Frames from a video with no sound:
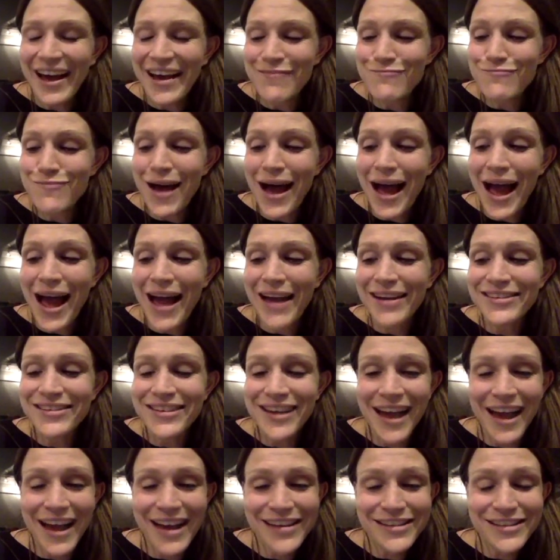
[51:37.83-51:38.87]

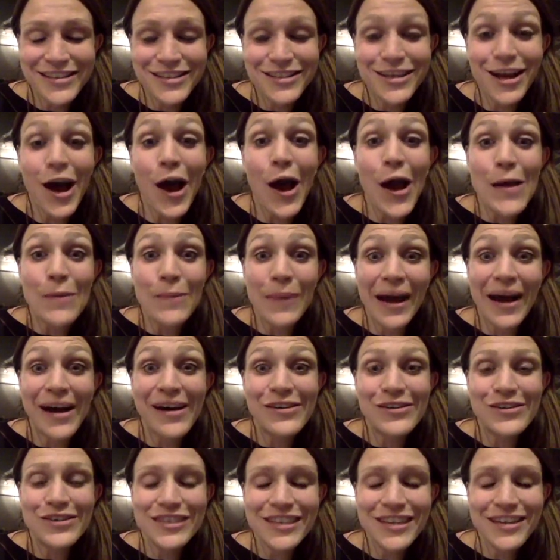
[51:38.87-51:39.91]
and type
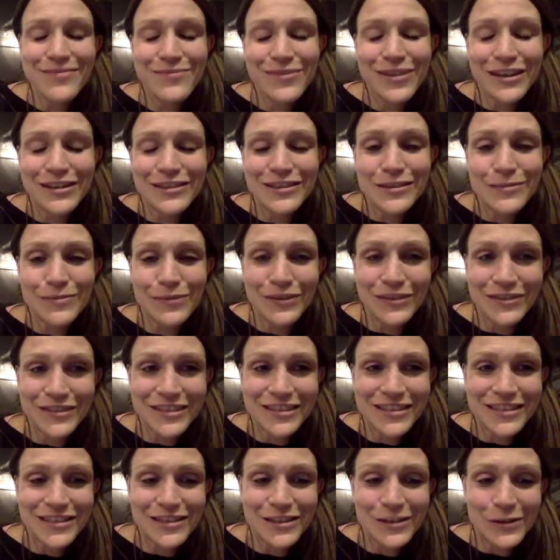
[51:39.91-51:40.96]
out my
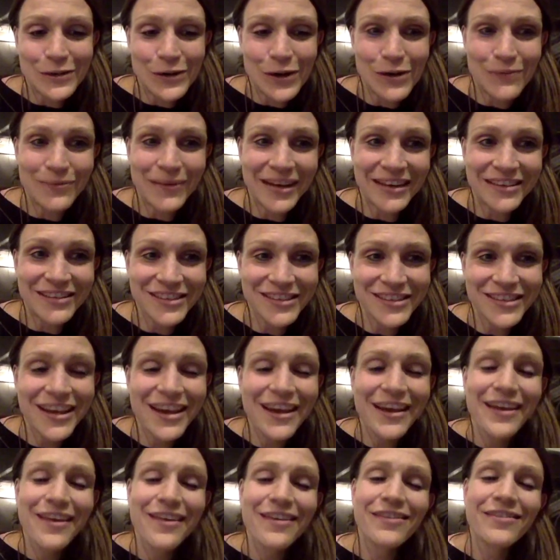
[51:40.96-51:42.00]
responses to your
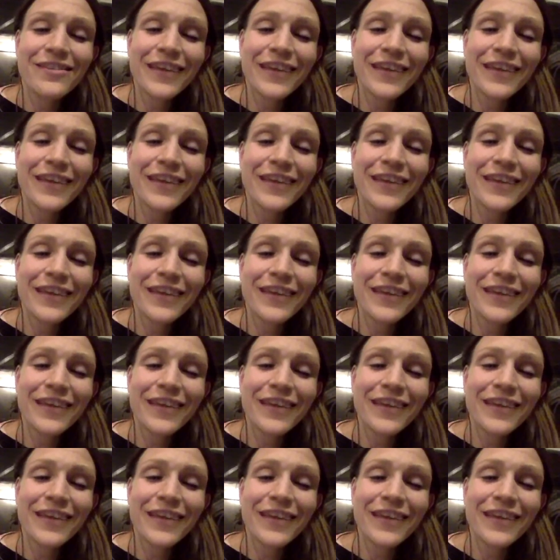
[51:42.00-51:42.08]
comments.